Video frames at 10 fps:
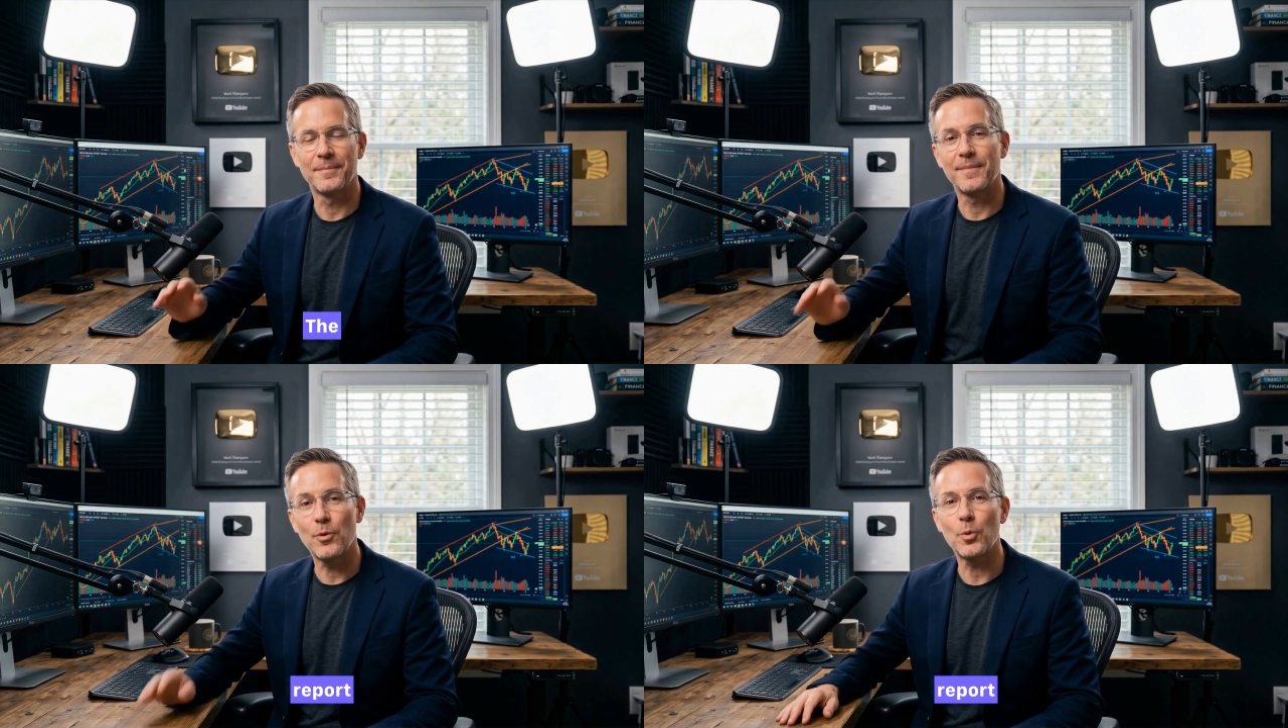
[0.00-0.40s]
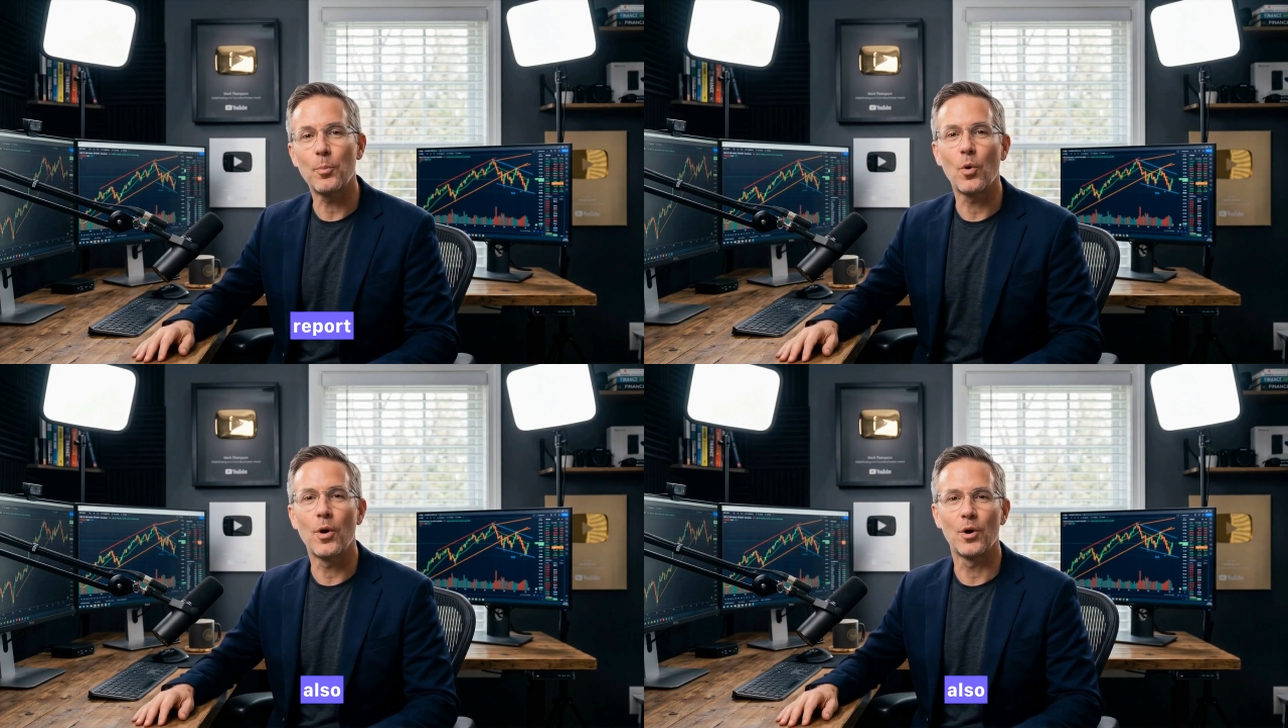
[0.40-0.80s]
The
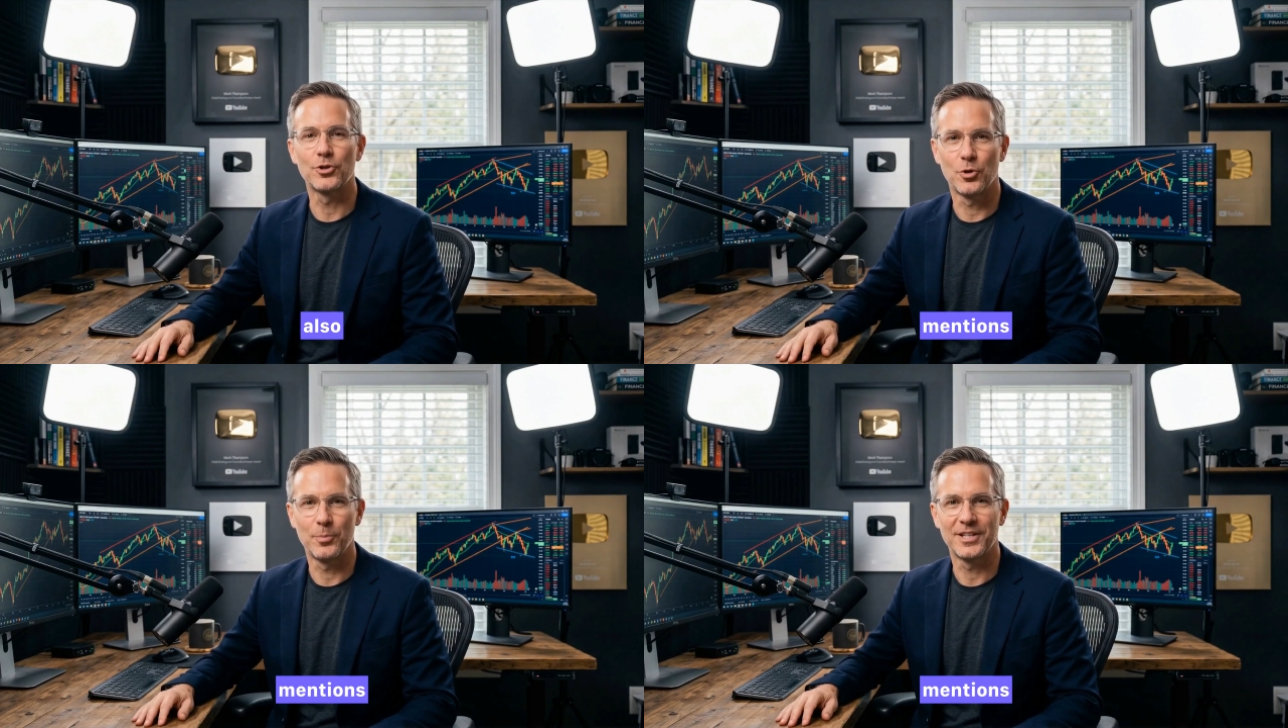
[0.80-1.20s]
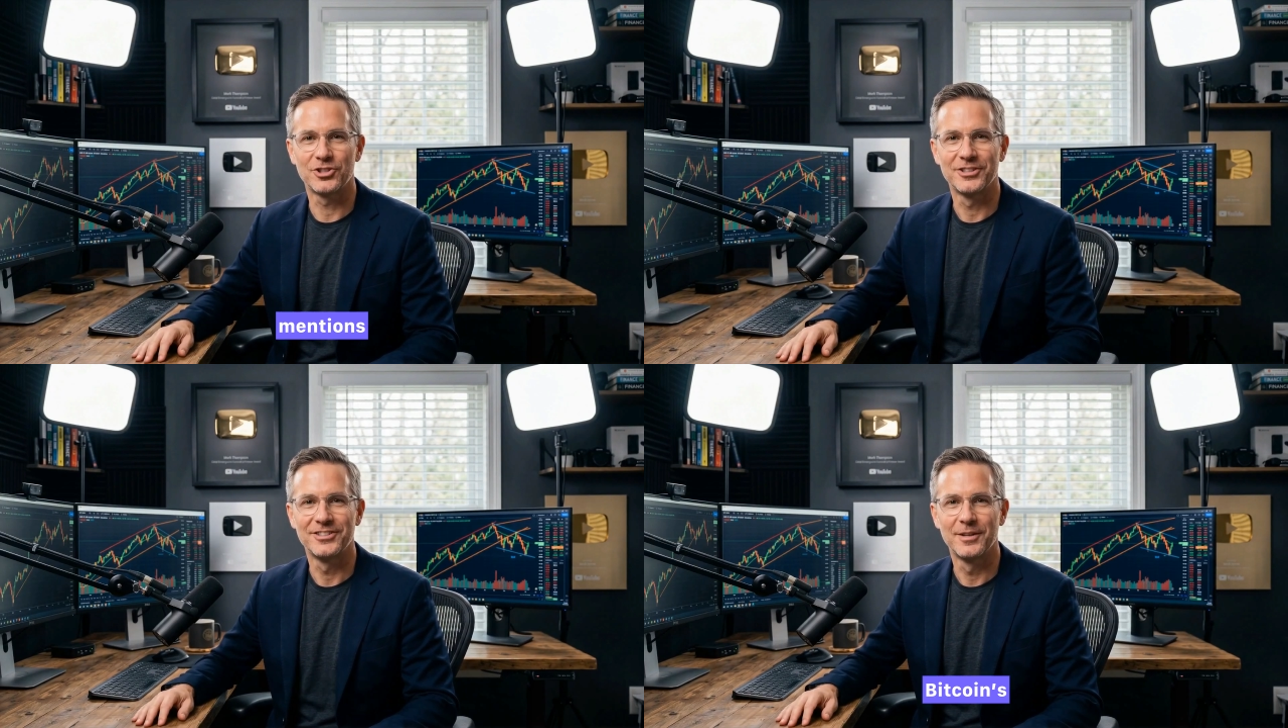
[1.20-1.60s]
report also
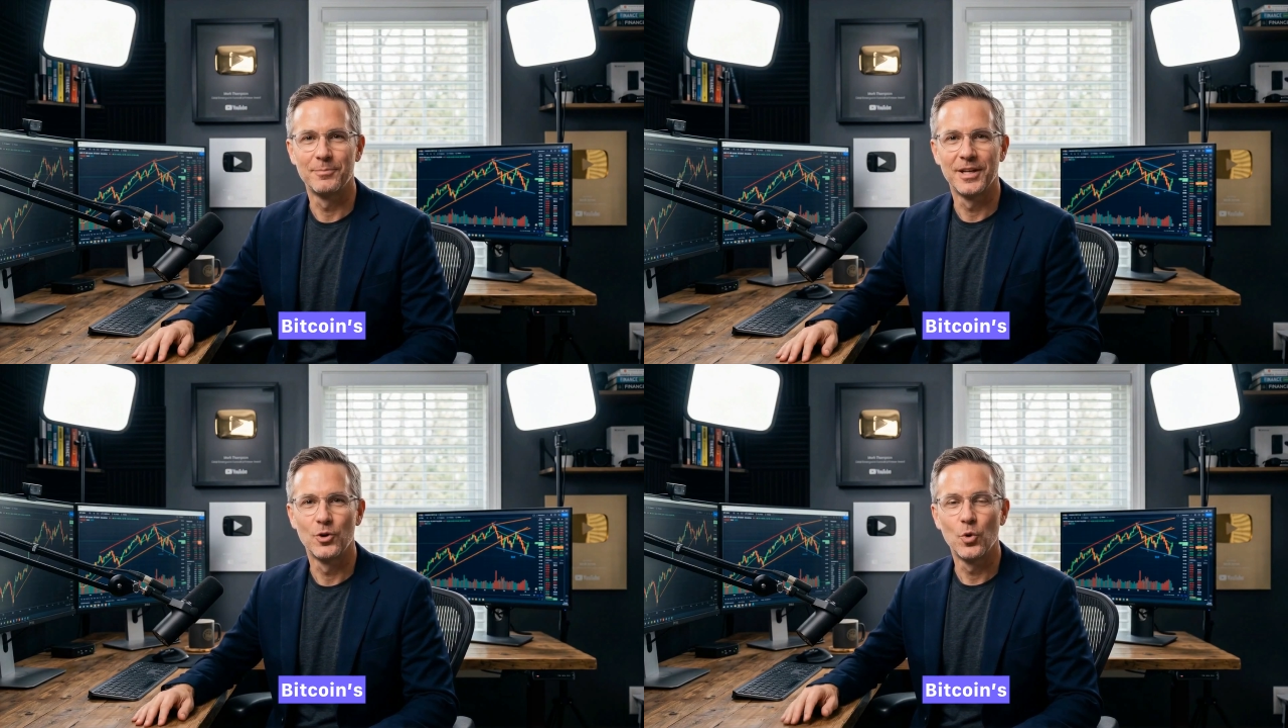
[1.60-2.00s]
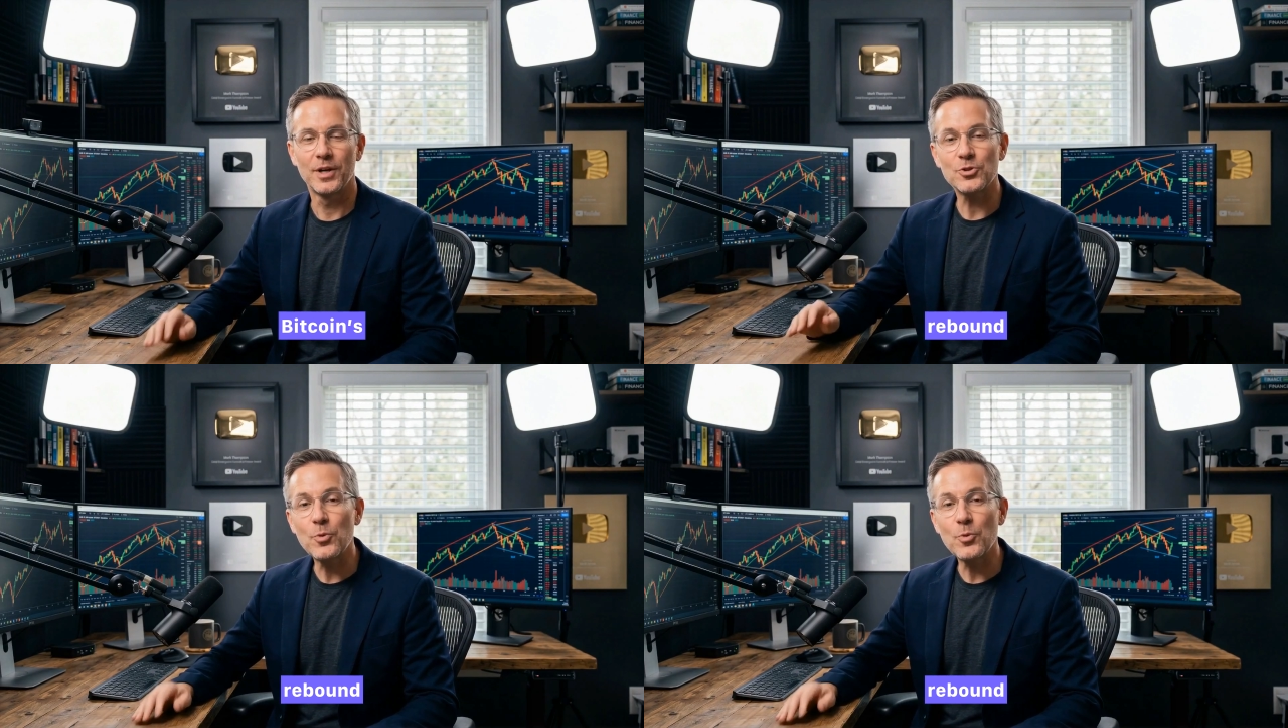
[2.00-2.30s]
mentions that Bitcoin's